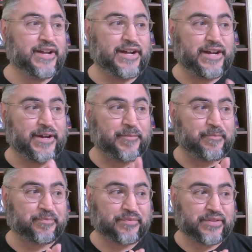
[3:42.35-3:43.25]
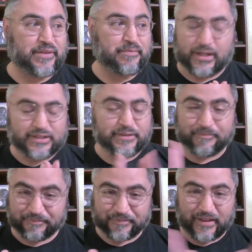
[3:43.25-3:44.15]
but
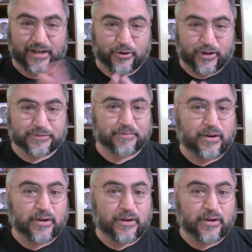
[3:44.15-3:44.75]
I digress.